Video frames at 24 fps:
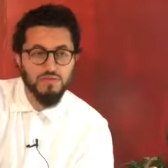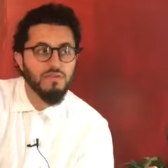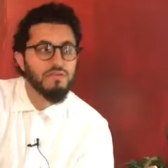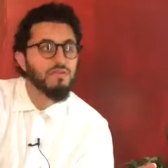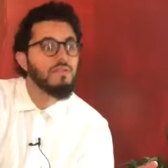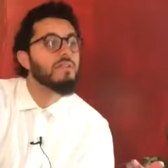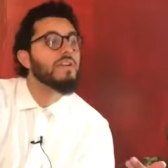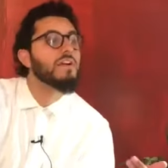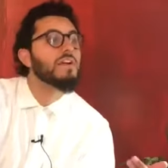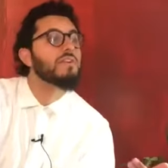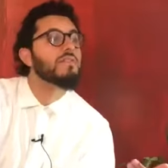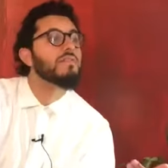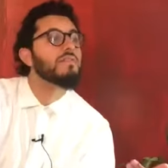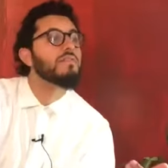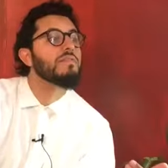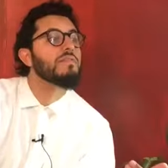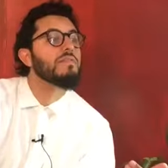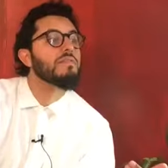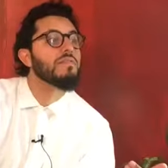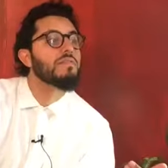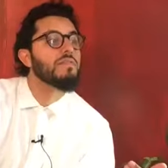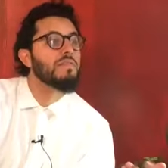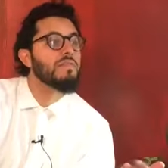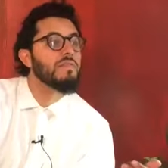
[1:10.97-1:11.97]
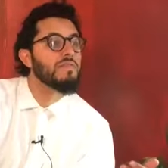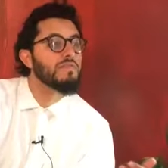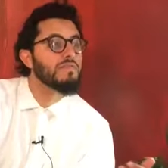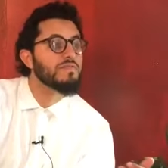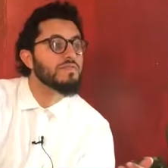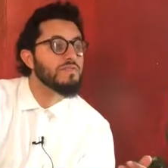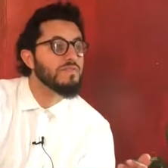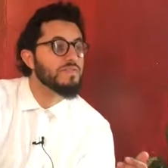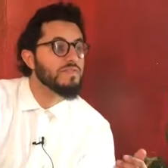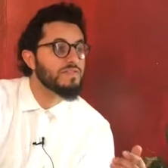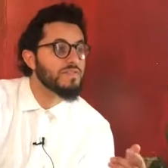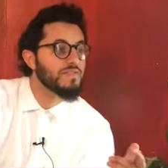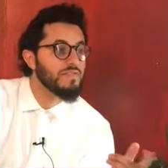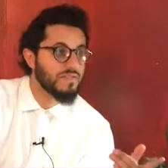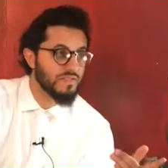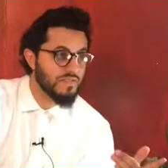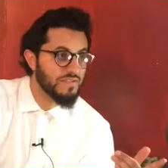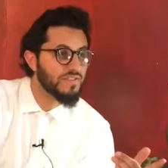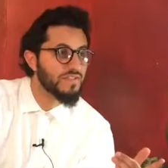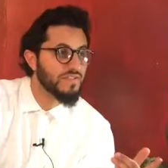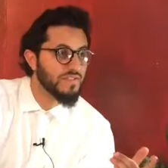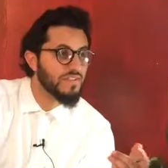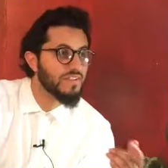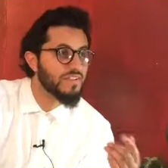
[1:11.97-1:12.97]
Next.
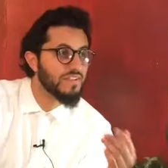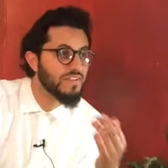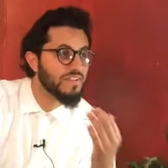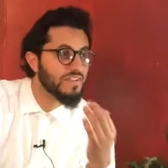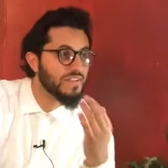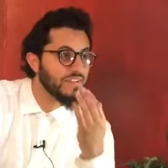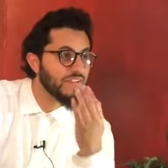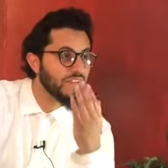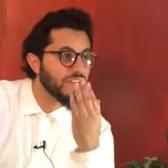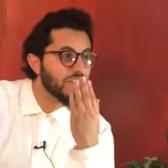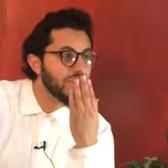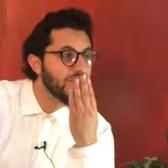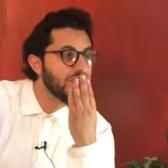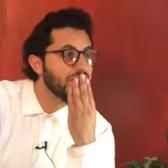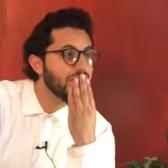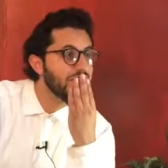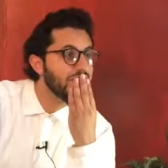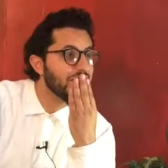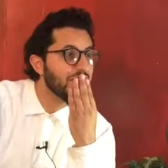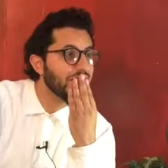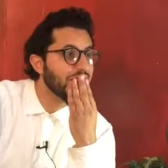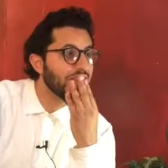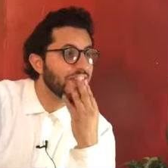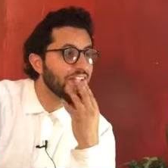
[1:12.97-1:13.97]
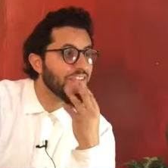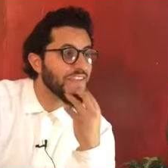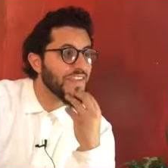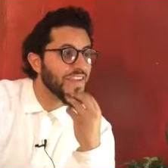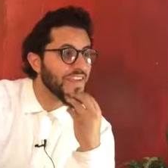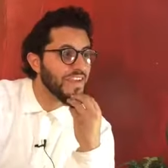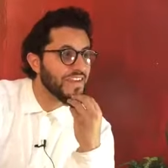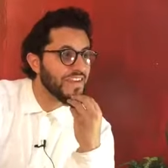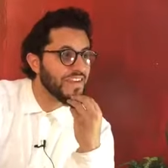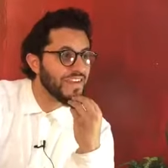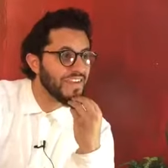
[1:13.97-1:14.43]
I gotta think. Gotta think?